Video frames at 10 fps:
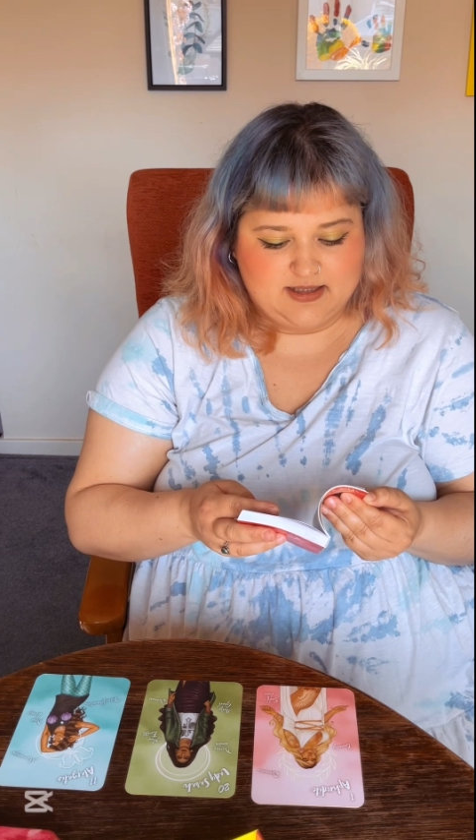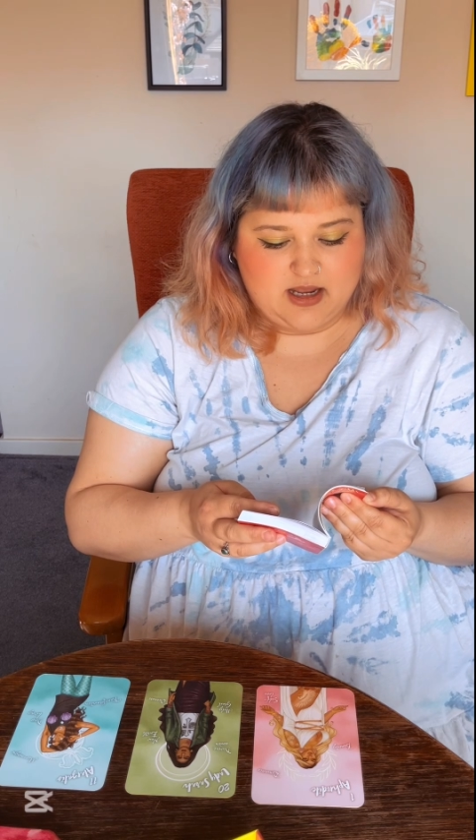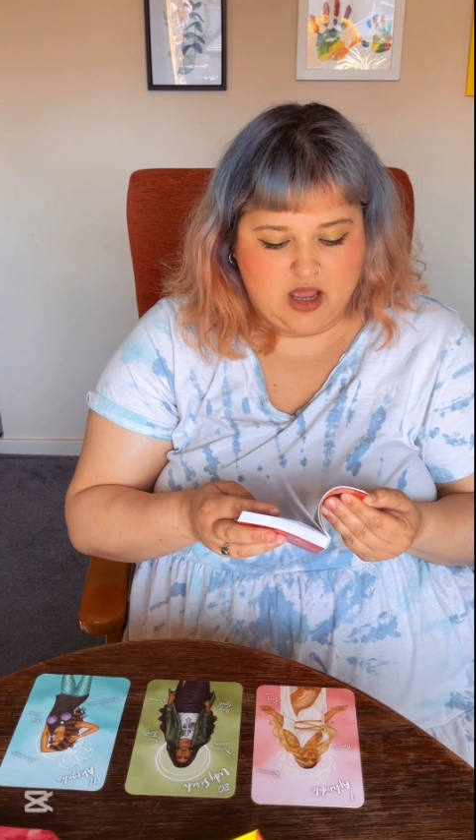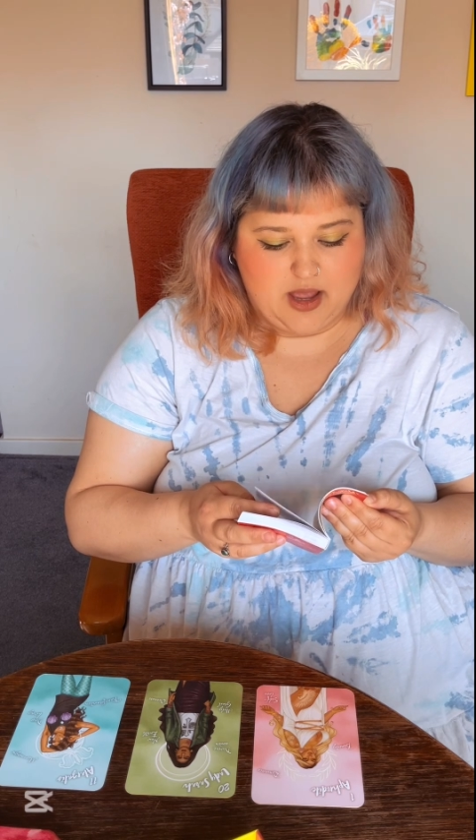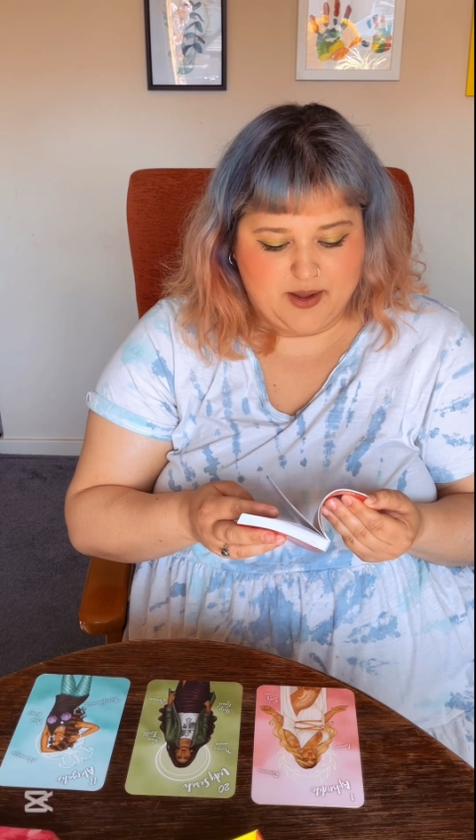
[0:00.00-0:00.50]

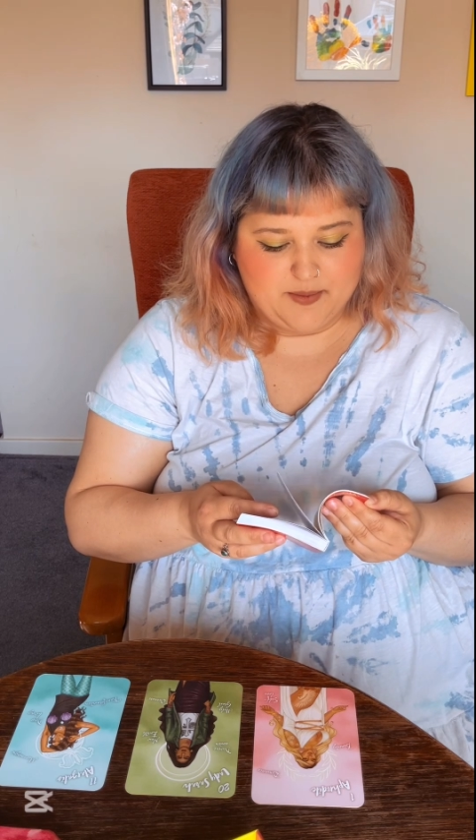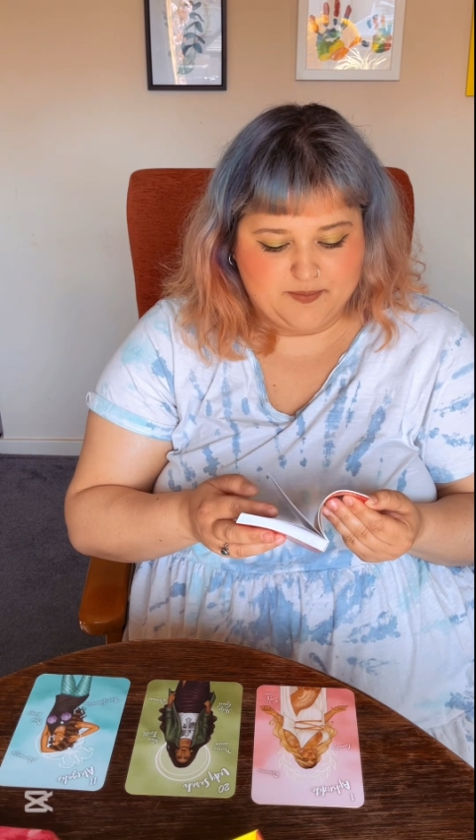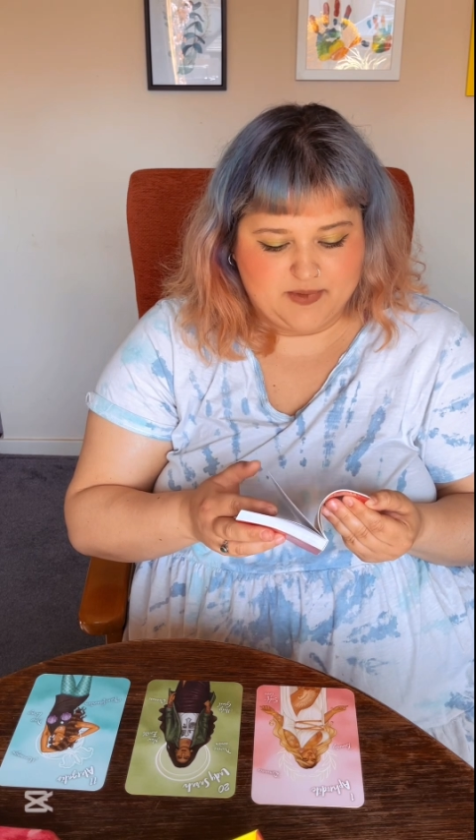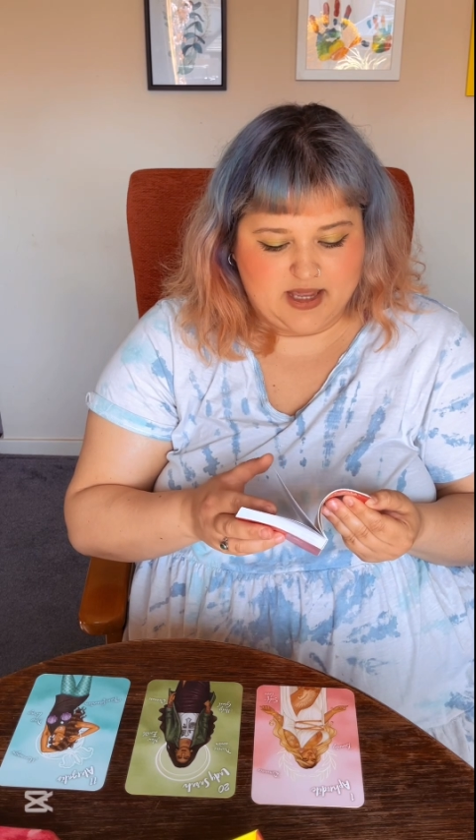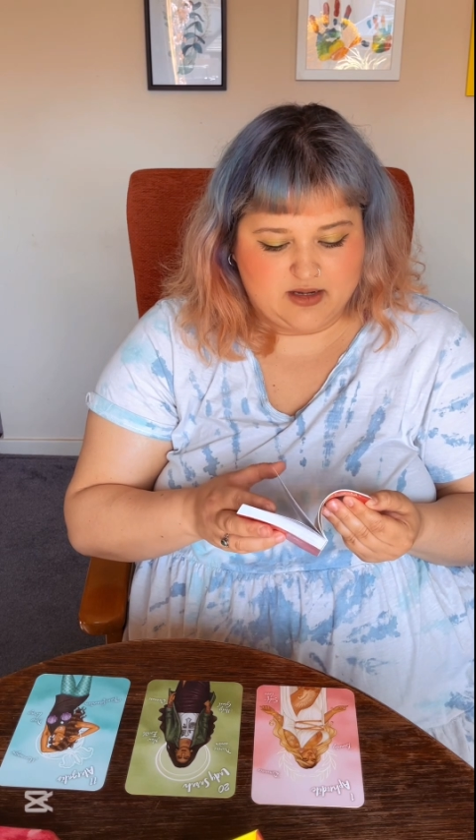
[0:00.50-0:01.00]

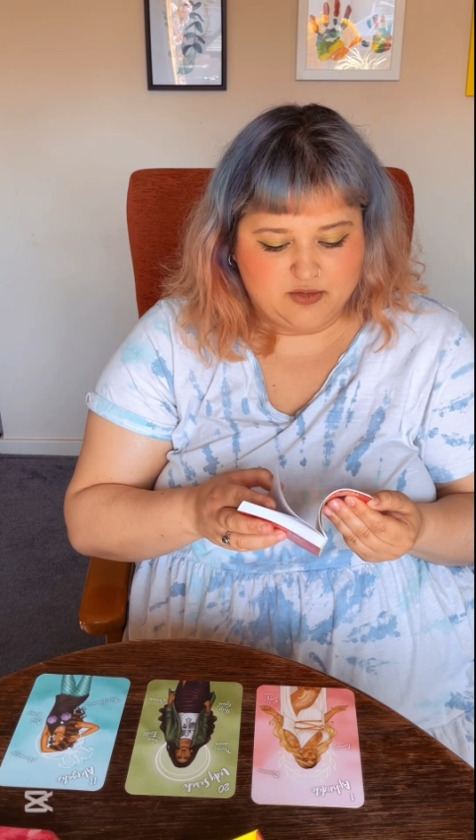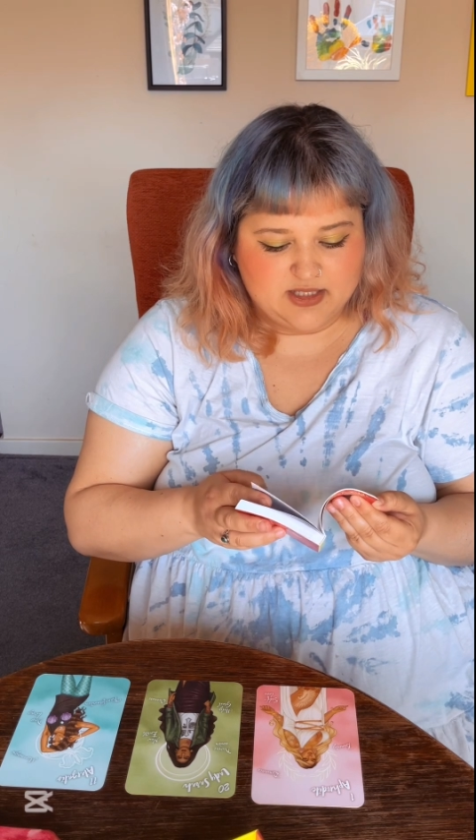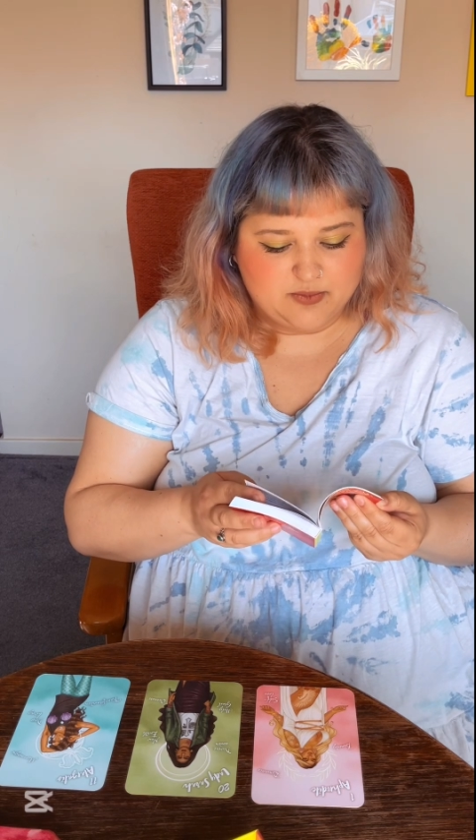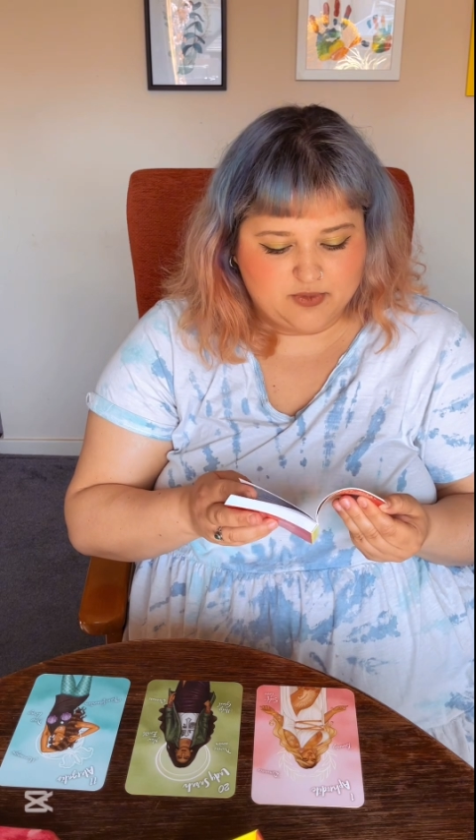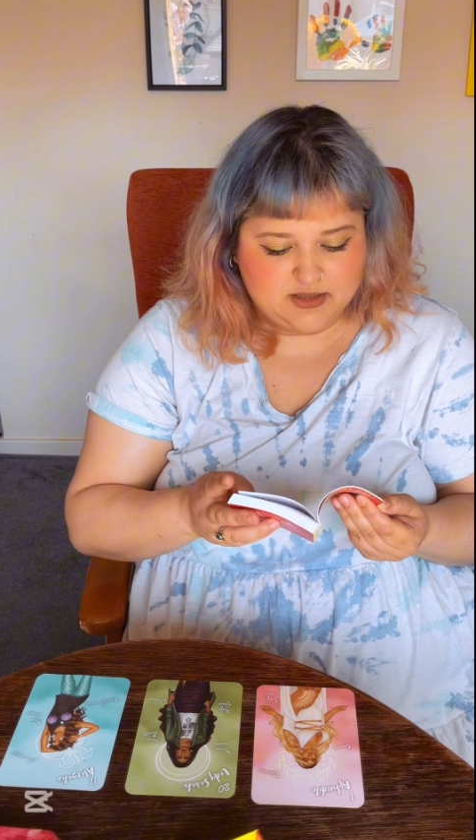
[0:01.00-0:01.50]
And I
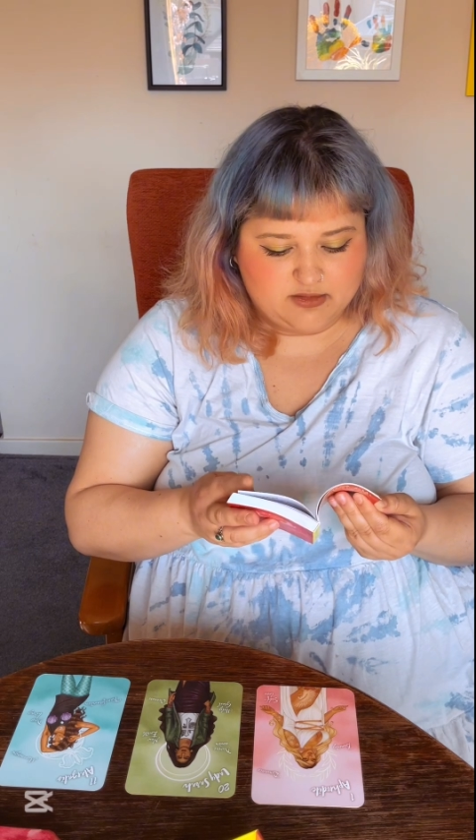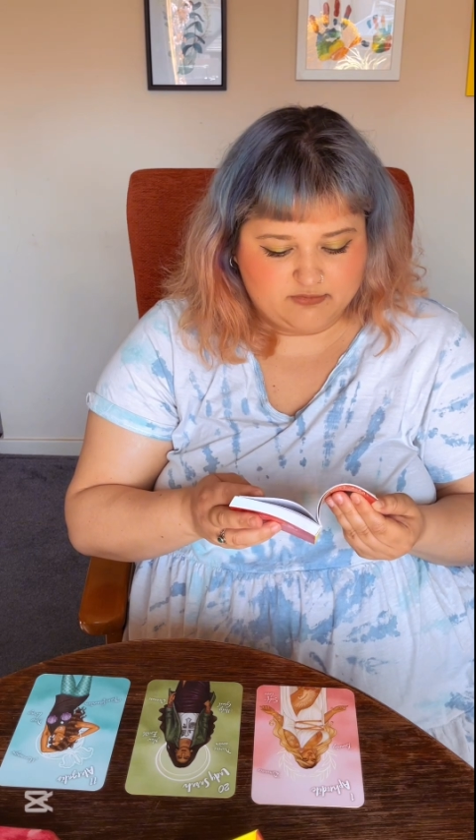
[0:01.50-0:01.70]
just wanted to